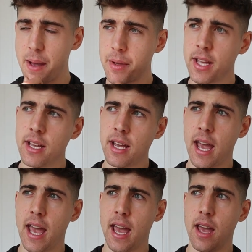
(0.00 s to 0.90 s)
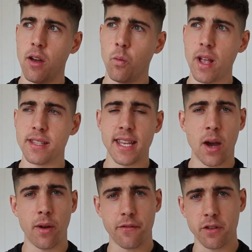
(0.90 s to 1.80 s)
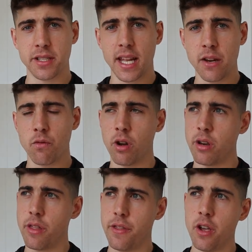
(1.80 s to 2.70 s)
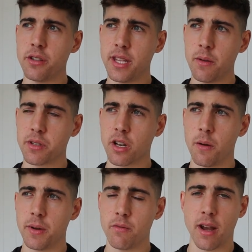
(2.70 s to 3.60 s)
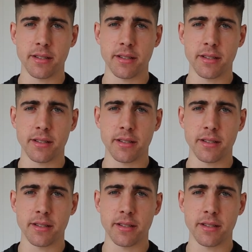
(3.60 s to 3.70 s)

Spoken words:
app. Wednesday I went for a steady run. Thursday was a complete